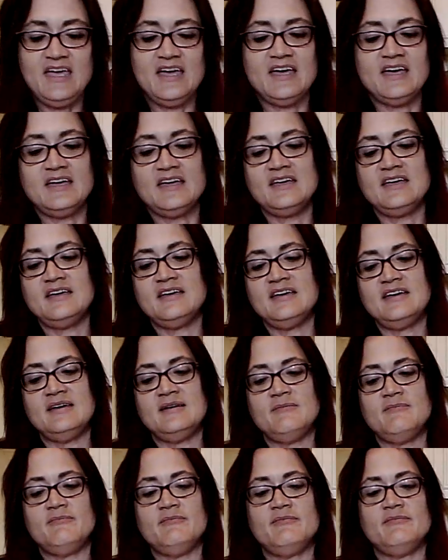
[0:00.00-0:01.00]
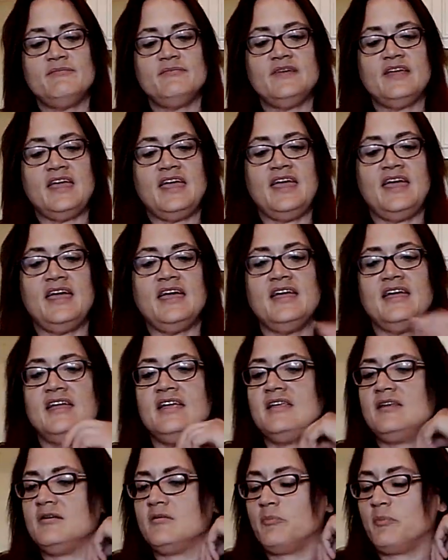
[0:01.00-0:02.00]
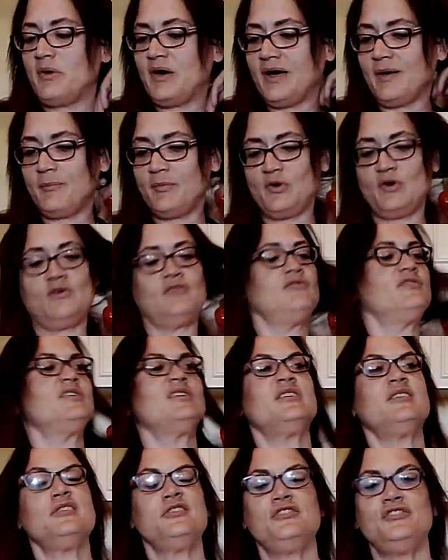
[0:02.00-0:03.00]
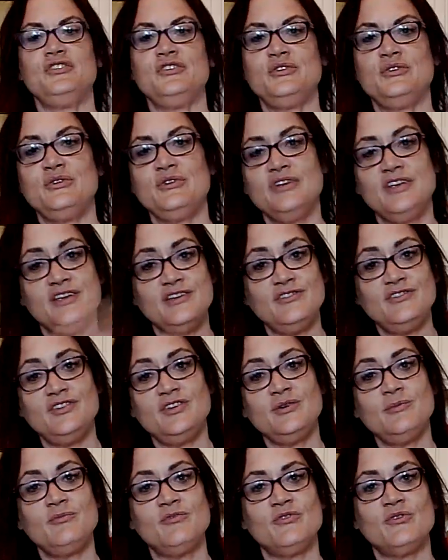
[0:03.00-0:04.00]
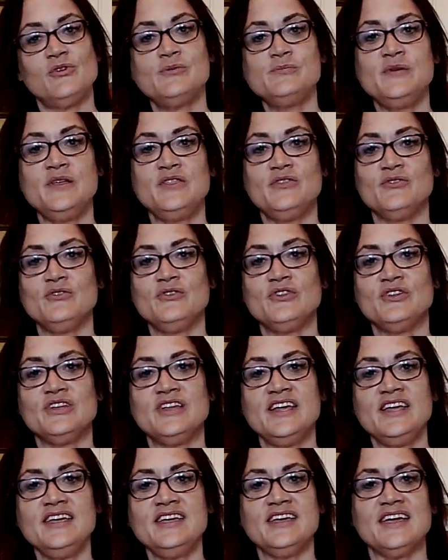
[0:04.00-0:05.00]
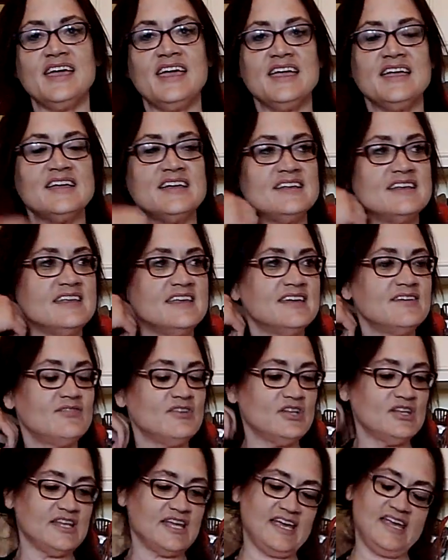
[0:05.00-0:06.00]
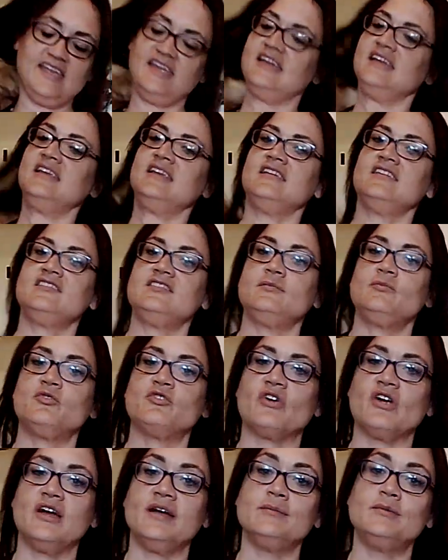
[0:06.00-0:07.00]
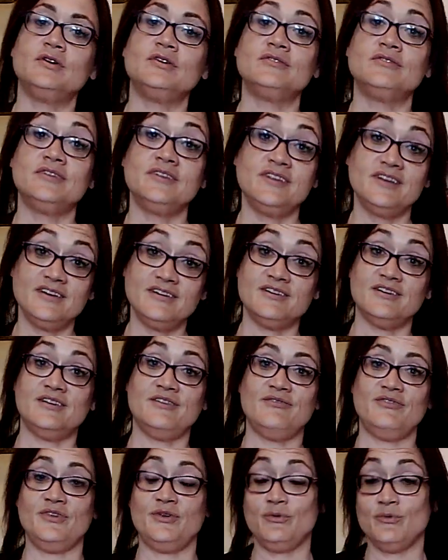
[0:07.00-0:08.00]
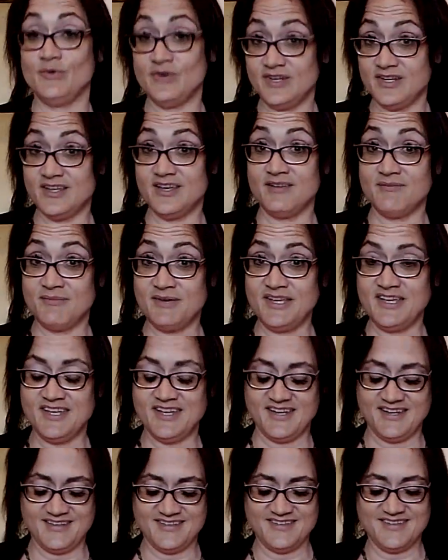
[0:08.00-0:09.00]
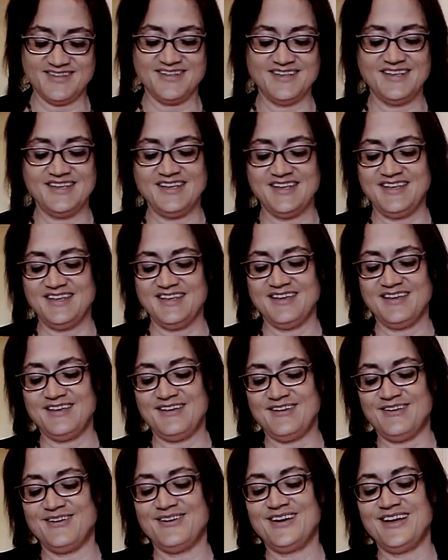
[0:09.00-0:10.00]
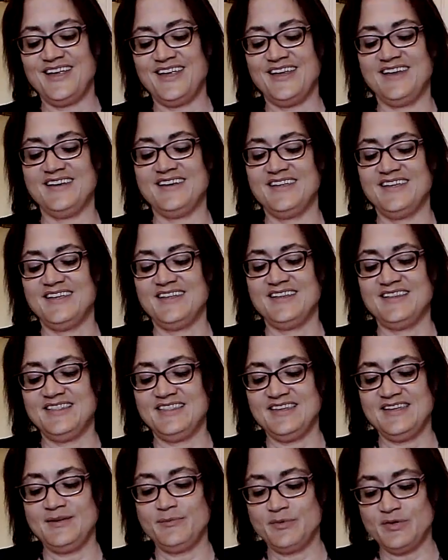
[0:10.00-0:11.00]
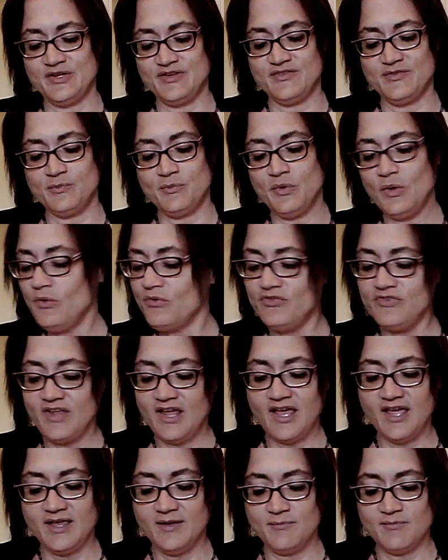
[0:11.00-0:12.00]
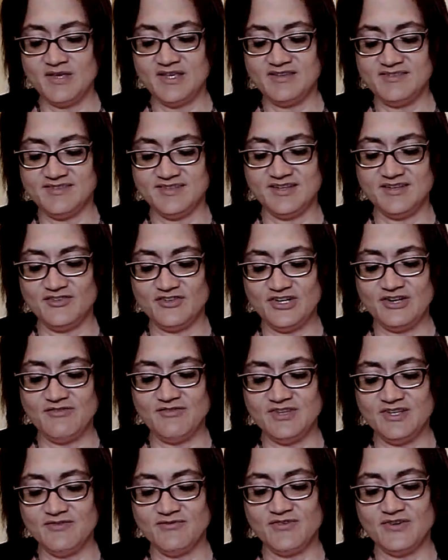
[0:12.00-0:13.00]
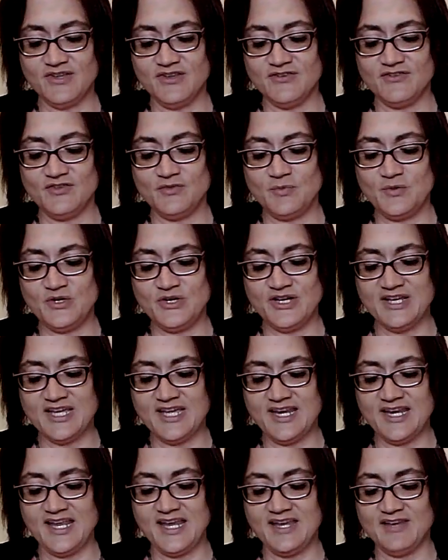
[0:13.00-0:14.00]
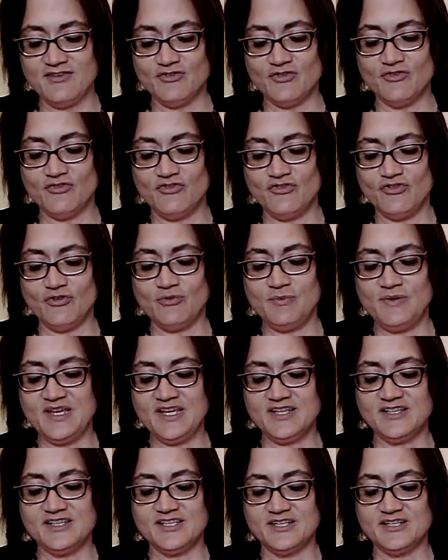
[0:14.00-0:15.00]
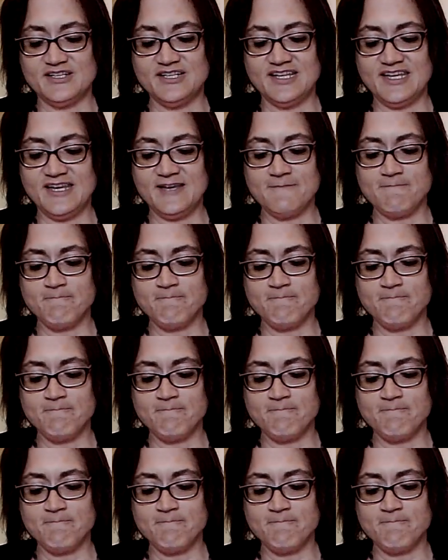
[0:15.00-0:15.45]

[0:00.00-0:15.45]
And pop over to YouTube for me through the link and give a like and a subscribe over there if you would not mind. All right. Libras, most high message. Heavenly Father, Spirit Guide, Angels, show me clearly.